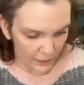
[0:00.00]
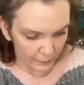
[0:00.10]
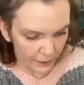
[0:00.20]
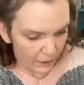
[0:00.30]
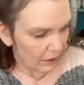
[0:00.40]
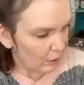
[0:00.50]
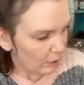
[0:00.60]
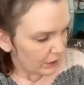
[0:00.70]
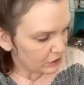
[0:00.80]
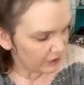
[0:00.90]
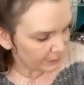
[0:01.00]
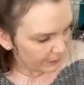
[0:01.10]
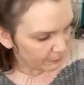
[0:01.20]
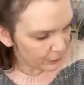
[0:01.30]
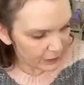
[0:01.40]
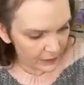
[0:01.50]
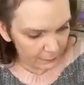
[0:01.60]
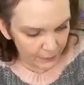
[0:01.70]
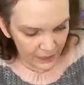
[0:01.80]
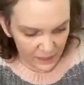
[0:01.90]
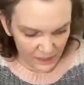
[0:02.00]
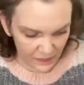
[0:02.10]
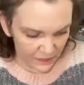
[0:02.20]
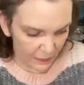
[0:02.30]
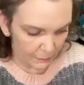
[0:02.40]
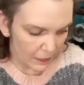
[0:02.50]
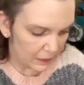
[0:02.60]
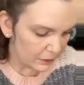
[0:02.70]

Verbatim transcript: I could make, oh, I should have made burgundy beads the same